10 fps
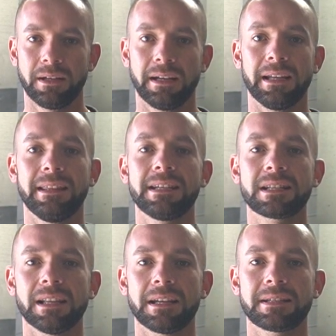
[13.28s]
In this
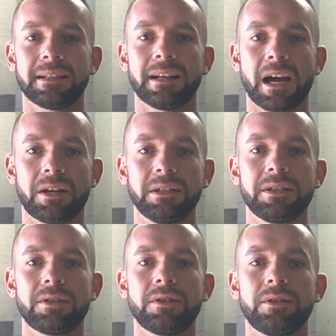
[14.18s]
lesson, I'll
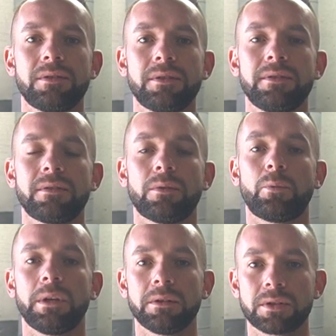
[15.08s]
introduce you to the
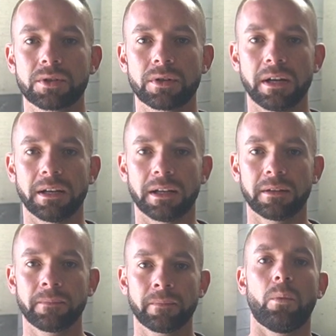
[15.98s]
wheel straightening,
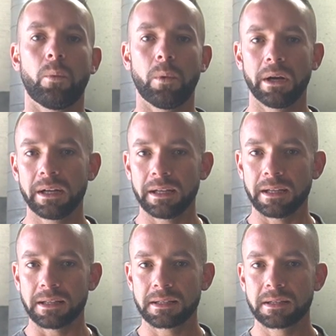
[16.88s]
what it
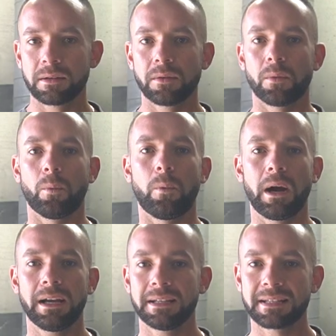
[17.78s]
is,
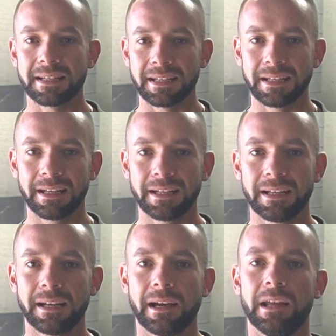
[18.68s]
why it's
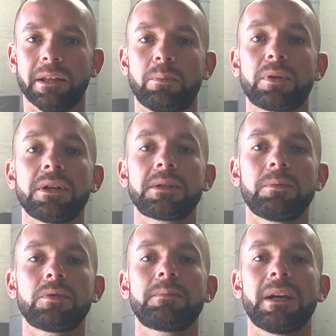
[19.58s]
needed, and the
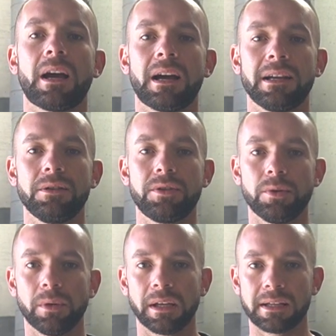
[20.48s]
principles behind
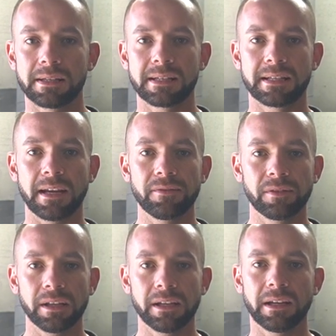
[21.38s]
doing it
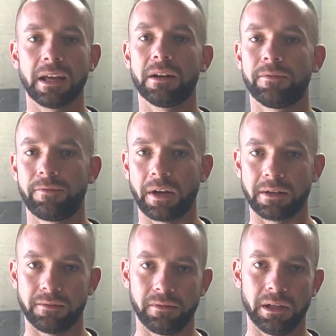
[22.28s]
safely and
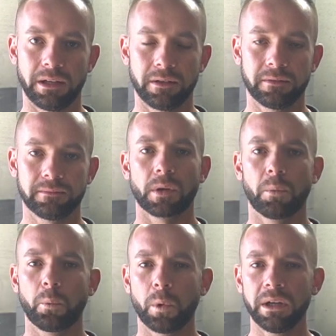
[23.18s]
effectively.
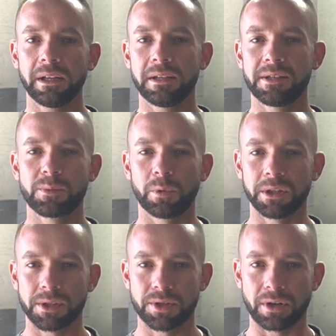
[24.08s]
What is
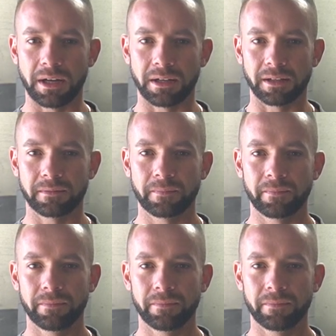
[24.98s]
wheel straightening?